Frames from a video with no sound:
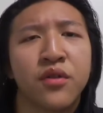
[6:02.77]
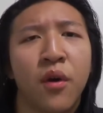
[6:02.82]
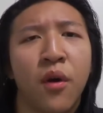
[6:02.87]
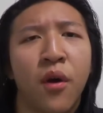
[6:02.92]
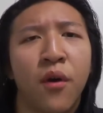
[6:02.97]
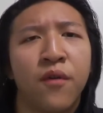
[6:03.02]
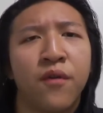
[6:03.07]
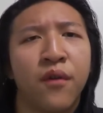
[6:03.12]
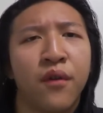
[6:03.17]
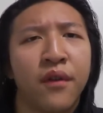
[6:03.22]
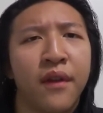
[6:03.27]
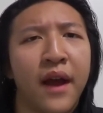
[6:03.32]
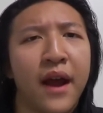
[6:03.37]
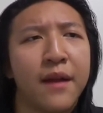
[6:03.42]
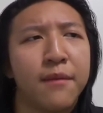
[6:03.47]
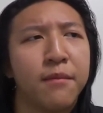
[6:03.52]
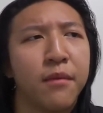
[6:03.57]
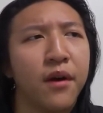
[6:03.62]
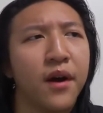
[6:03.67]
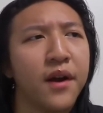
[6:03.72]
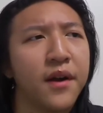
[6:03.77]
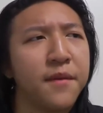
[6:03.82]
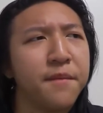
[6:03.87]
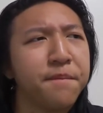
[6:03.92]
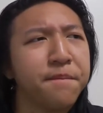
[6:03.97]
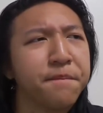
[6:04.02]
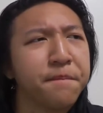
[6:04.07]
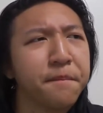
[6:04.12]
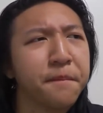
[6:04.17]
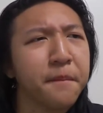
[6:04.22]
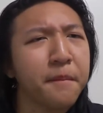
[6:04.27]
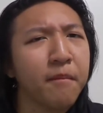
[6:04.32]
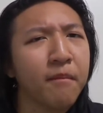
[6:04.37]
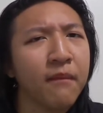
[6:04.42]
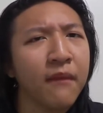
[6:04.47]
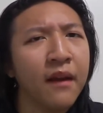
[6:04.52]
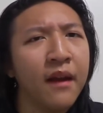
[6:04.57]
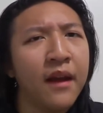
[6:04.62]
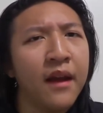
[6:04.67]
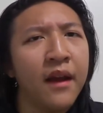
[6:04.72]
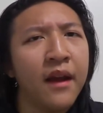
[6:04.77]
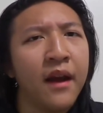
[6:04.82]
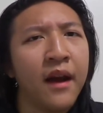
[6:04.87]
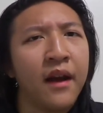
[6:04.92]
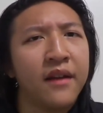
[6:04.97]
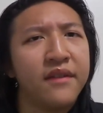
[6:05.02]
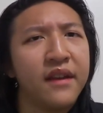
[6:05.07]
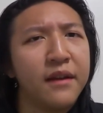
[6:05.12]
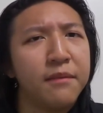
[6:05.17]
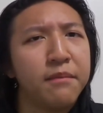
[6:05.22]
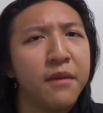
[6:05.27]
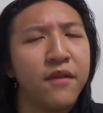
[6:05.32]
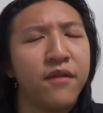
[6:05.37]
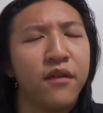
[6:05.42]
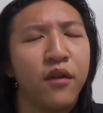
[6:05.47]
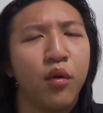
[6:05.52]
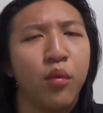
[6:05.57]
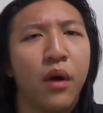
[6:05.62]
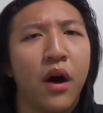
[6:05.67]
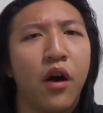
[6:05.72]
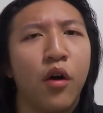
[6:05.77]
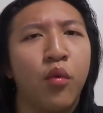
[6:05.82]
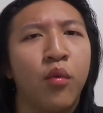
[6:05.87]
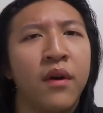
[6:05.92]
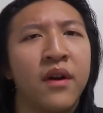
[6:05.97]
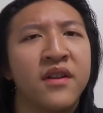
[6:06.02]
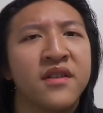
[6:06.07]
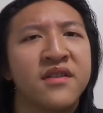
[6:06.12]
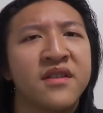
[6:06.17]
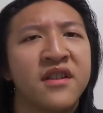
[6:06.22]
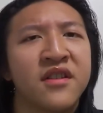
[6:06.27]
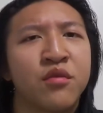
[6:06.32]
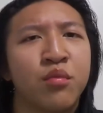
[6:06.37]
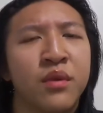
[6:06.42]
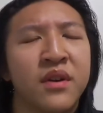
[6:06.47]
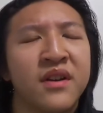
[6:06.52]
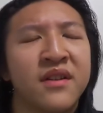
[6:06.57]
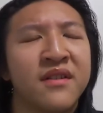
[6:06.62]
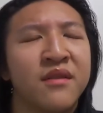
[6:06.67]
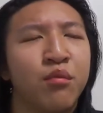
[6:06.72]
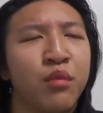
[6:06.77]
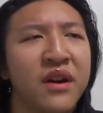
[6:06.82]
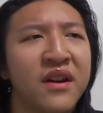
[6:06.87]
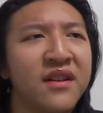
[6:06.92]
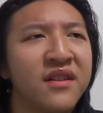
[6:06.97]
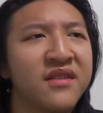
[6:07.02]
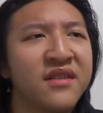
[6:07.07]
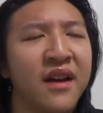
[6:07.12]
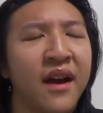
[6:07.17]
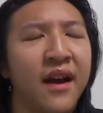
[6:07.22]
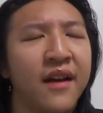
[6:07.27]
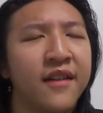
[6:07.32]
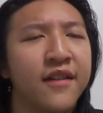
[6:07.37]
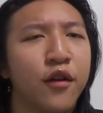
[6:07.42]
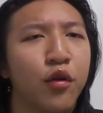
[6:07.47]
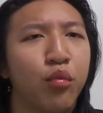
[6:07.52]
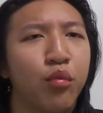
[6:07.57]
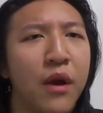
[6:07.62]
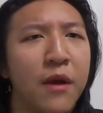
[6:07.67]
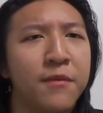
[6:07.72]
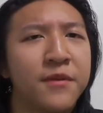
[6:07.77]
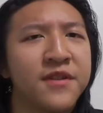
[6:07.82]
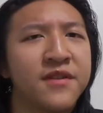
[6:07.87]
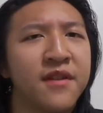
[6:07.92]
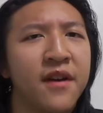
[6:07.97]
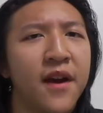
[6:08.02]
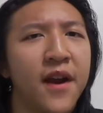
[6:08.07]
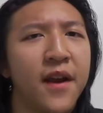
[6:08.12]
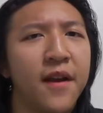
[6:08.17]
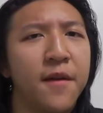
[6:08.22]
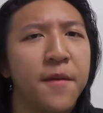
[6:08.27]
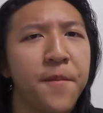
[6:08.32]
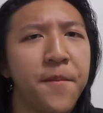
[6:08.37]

are for that but I think Buffalo Wild Wings just re redesigned their website